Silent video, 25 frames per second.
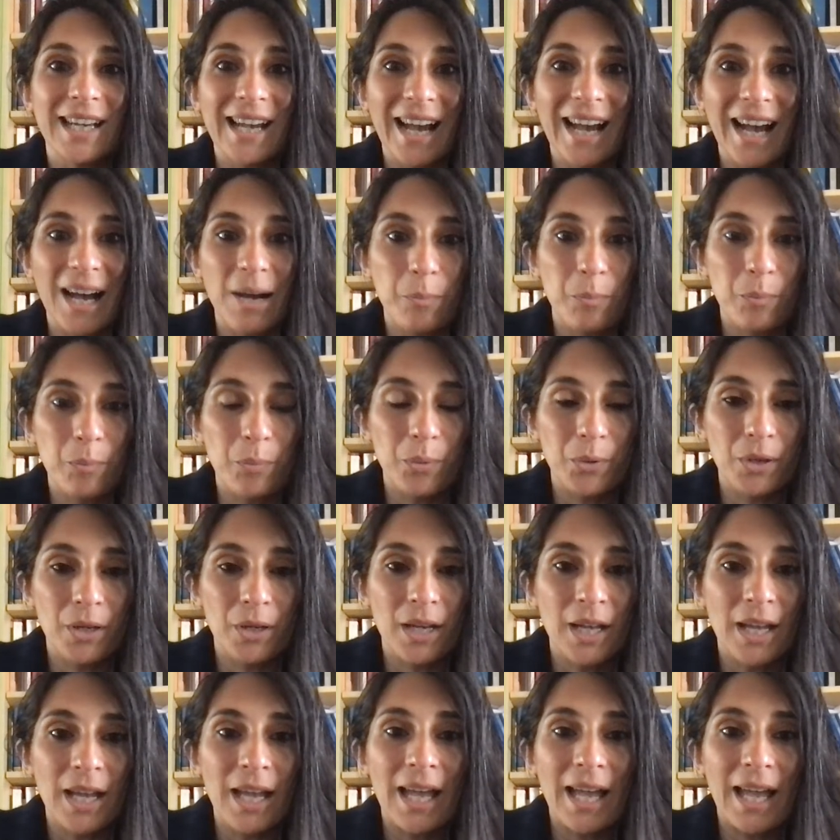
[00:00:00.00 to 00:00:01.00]
cup
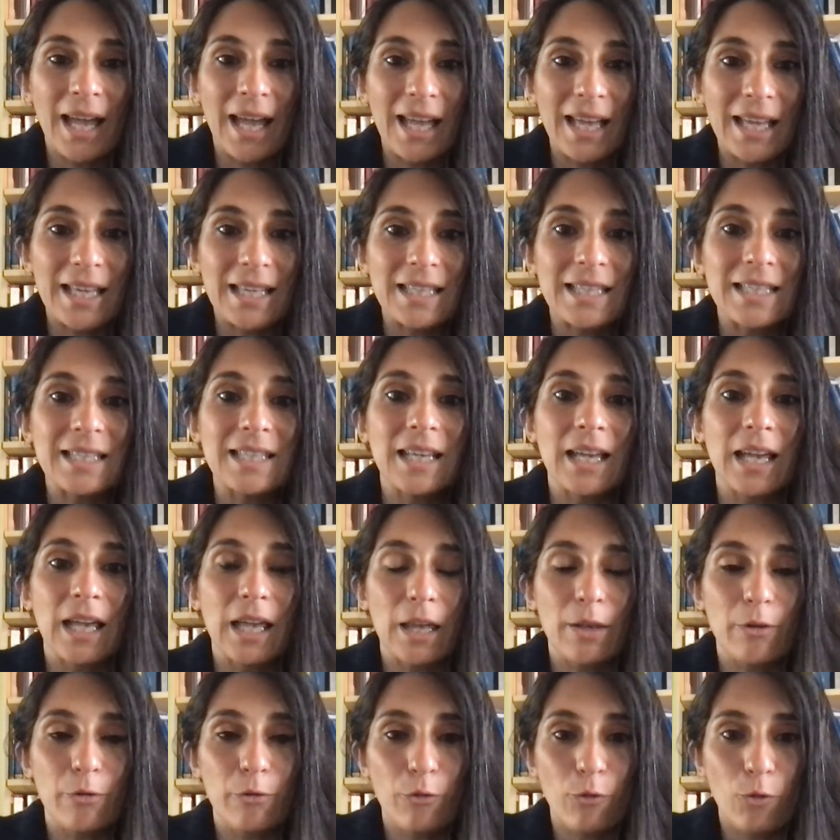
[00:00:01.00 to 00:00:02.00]
as
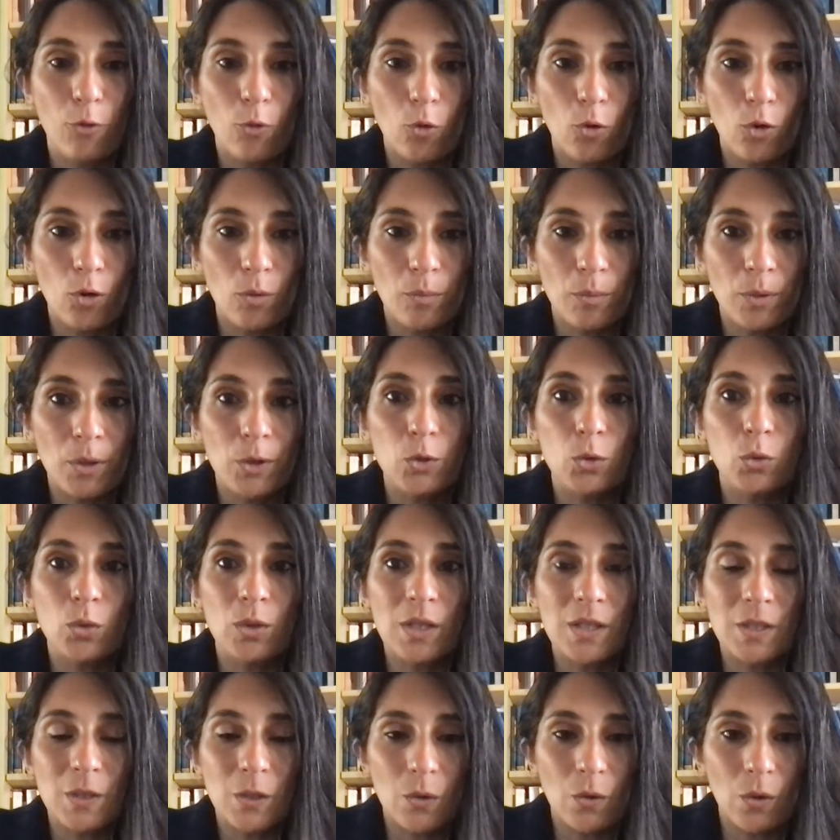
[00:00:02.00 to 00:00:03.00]
a form to
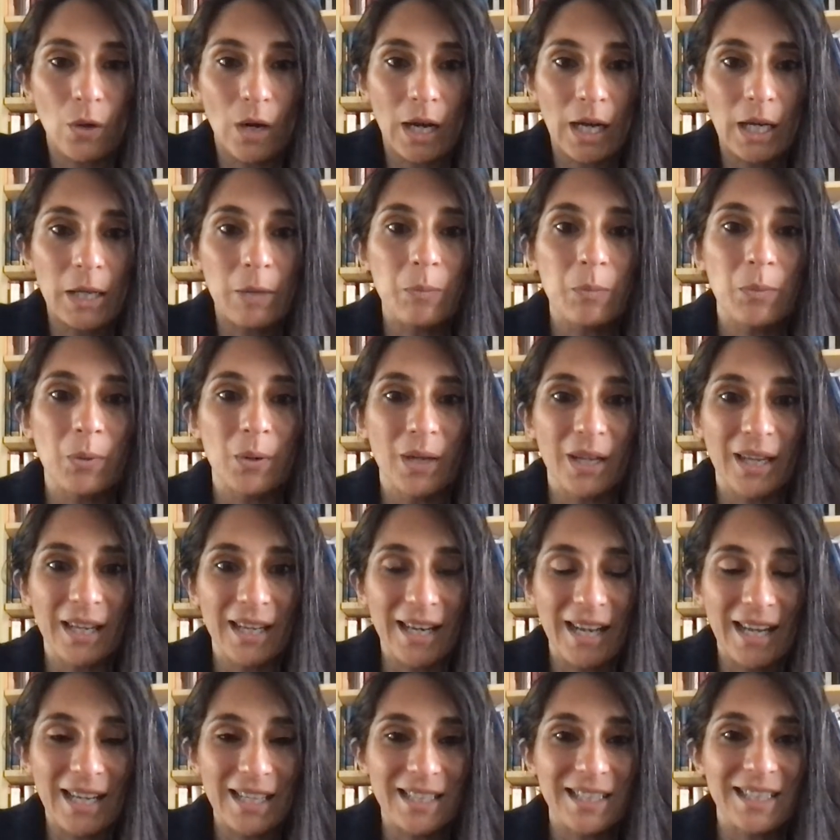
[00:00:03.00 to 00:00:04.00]
describe,
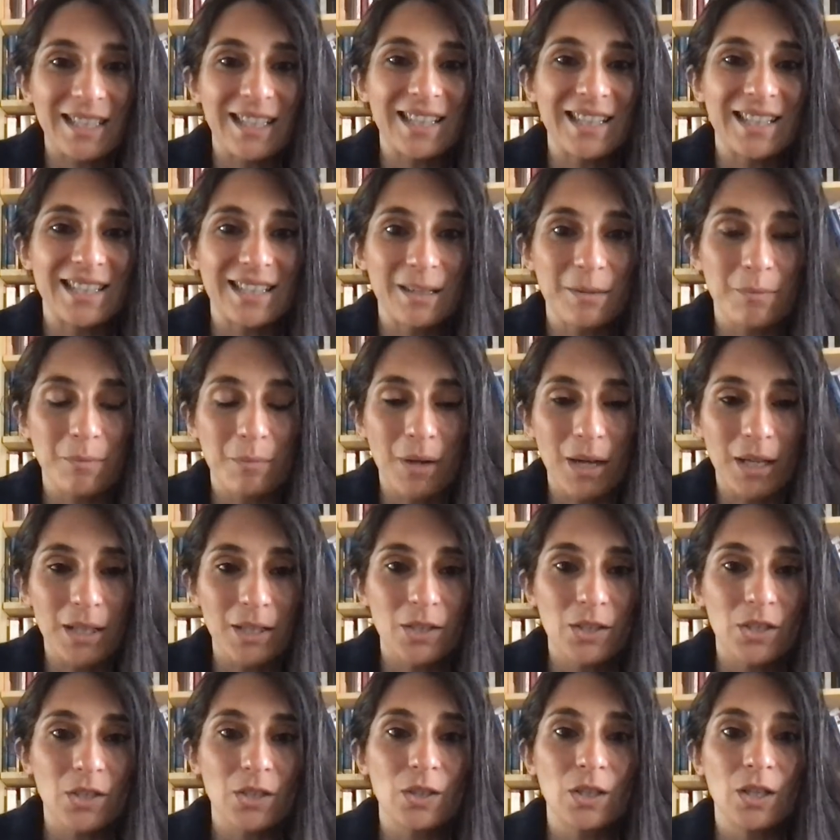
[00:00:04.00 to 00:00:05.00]
in essence, a
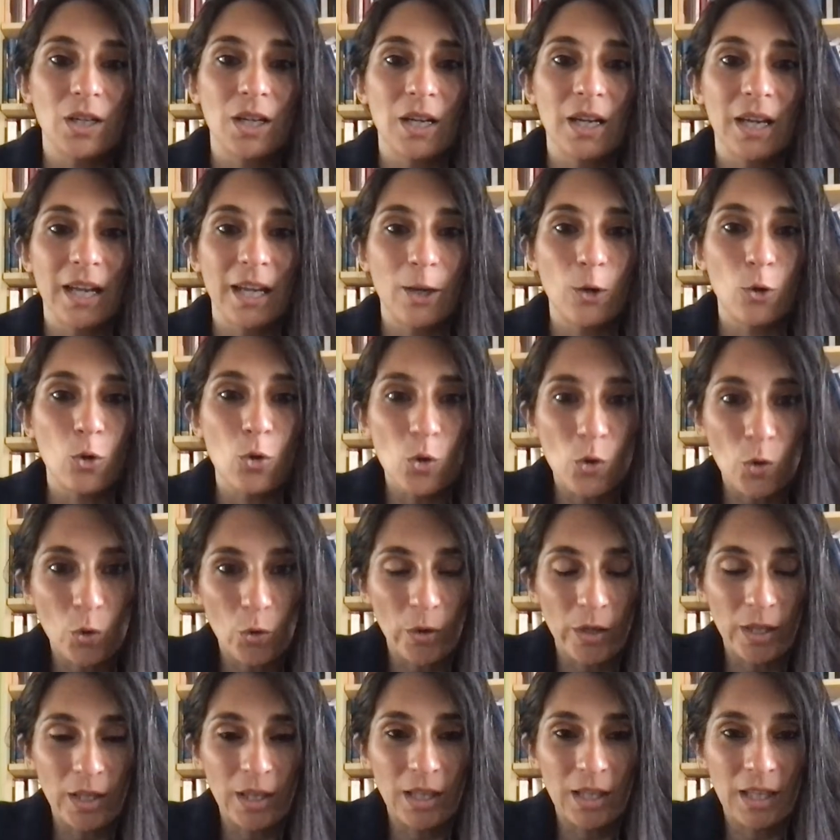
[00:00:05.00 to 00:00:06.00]
matter, a
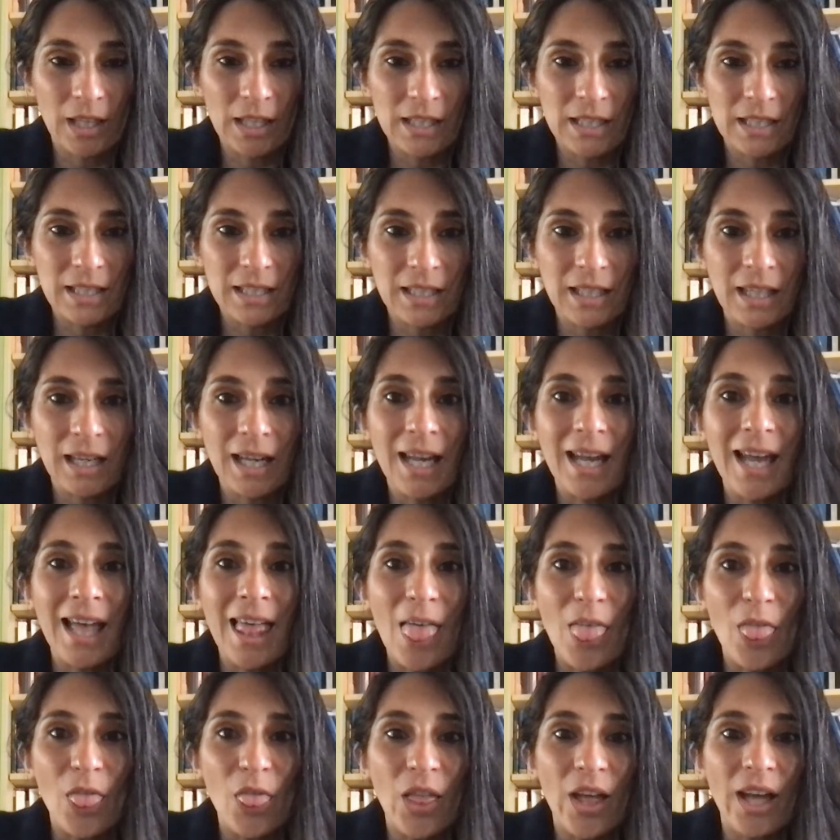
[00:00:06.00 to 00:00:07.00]
concreteness
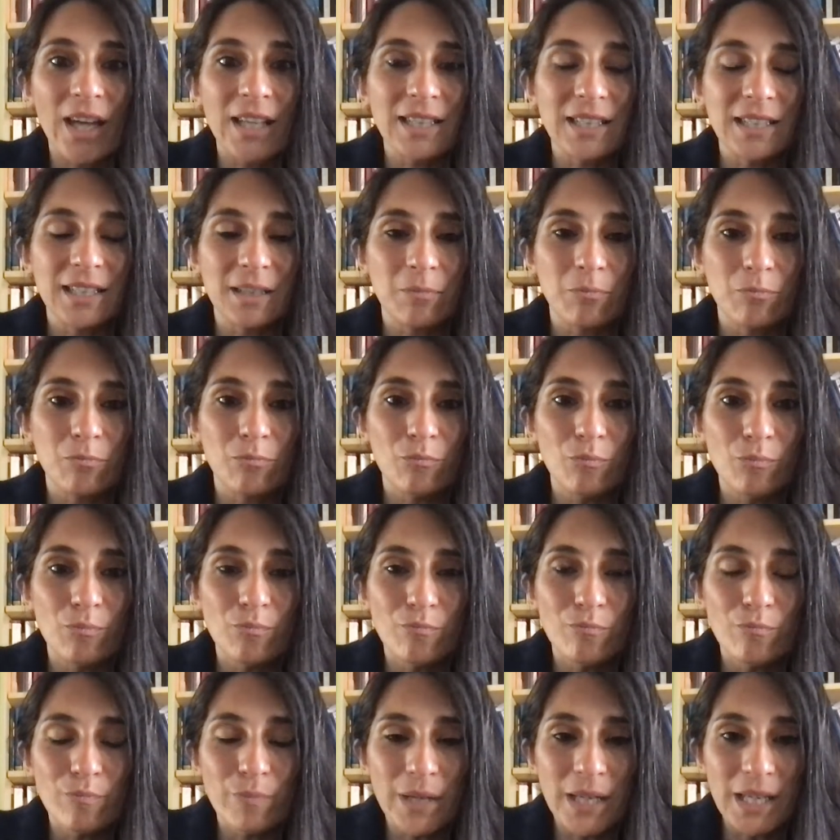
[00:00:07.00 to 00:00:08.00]
that
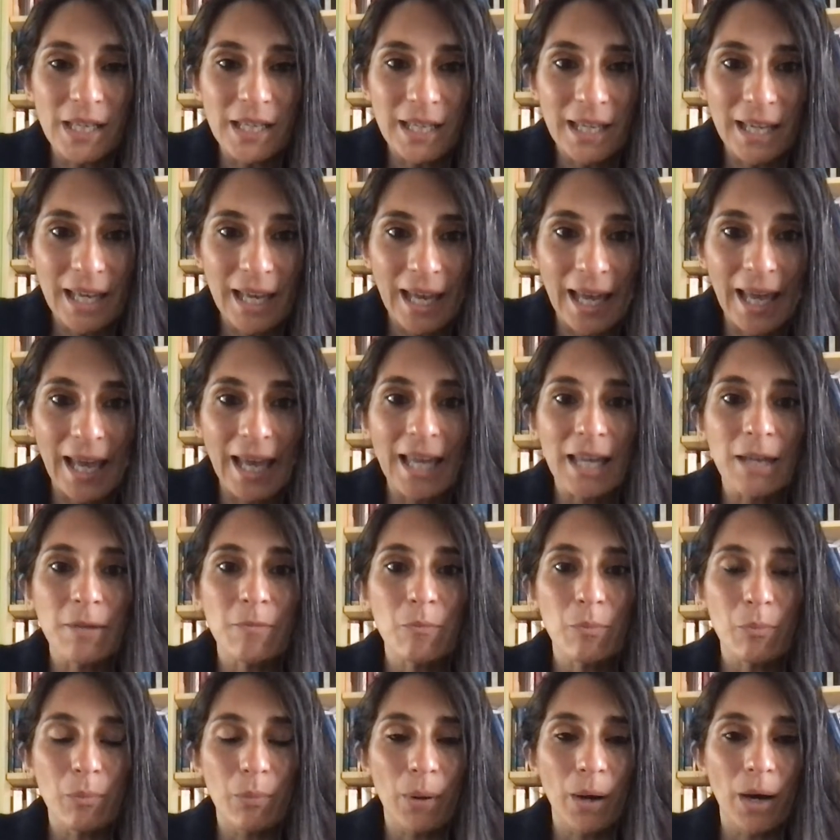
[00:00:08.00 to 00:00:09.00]

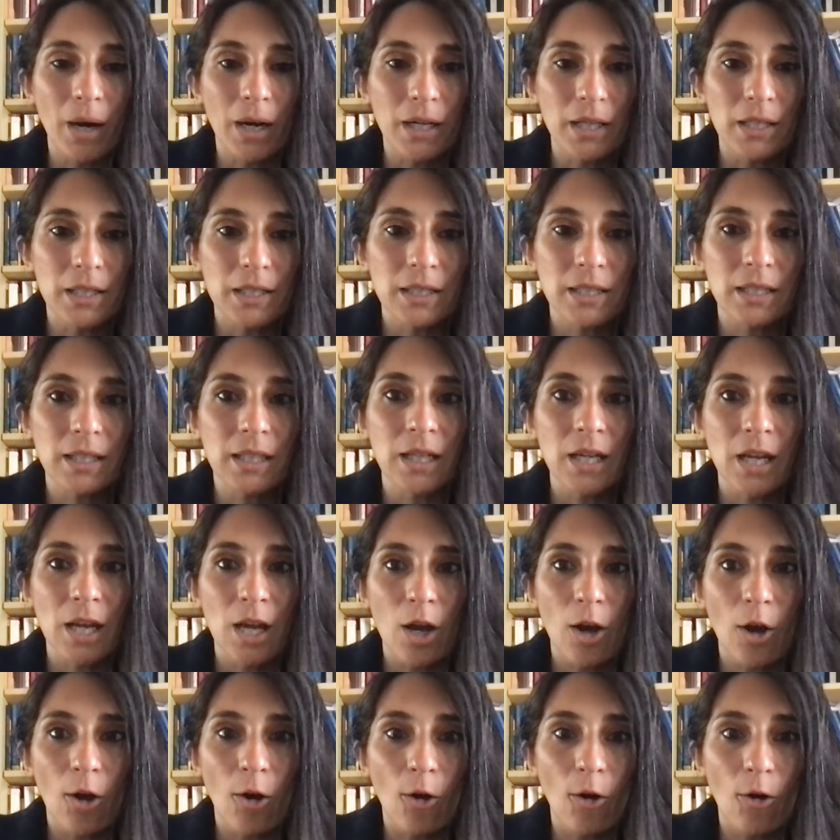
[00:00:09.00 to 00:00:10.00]
became part
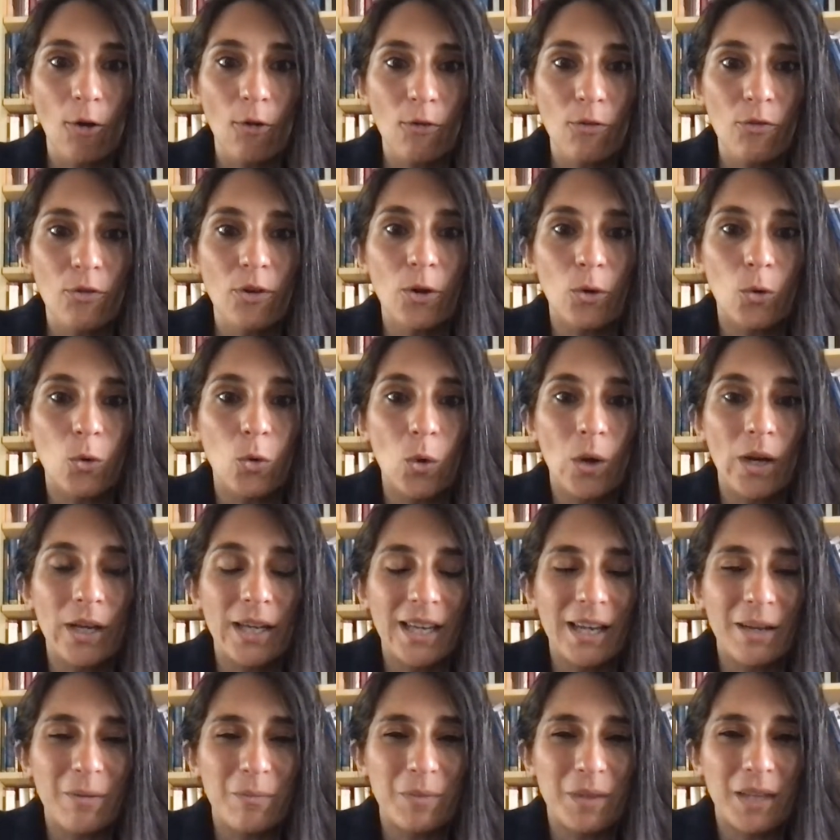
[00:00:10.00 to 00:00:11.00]
of who I
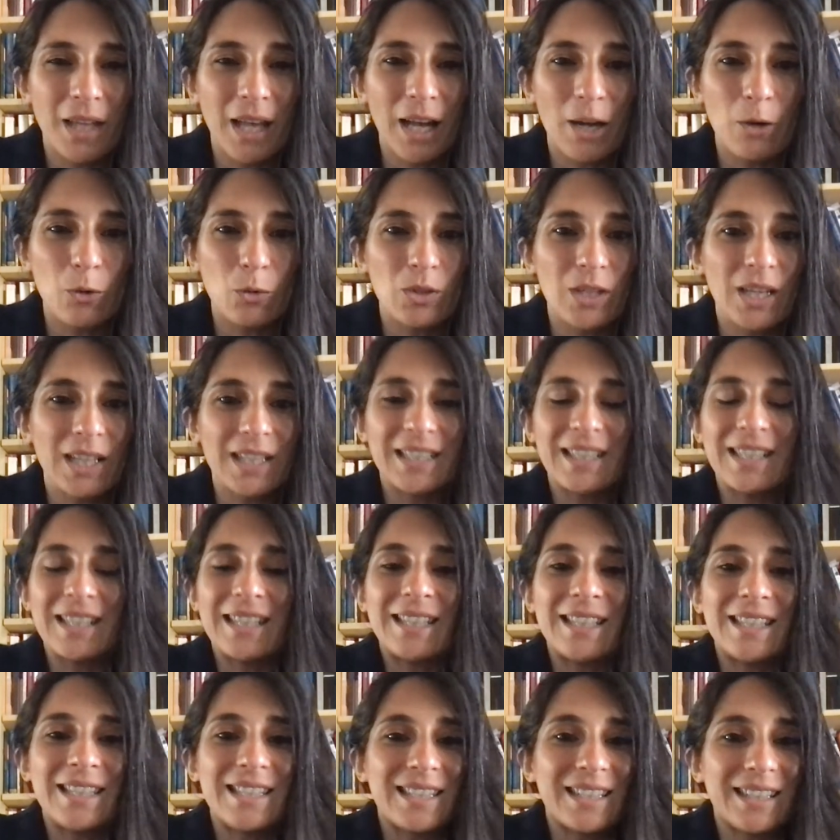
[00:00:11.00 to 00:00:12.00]
am now, that
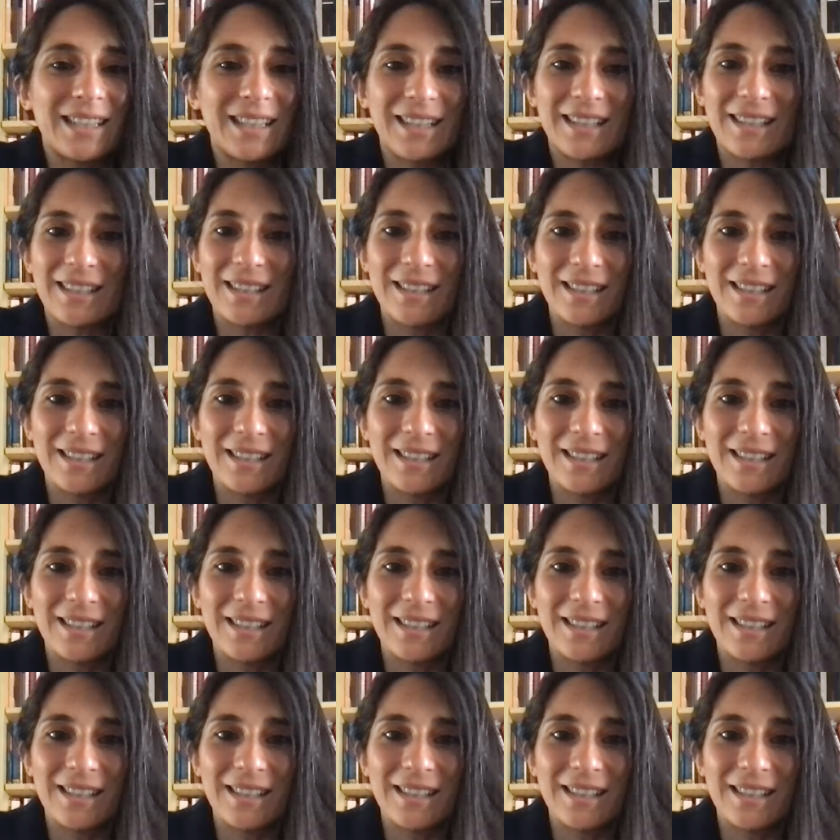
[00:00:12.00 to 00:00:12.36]
is a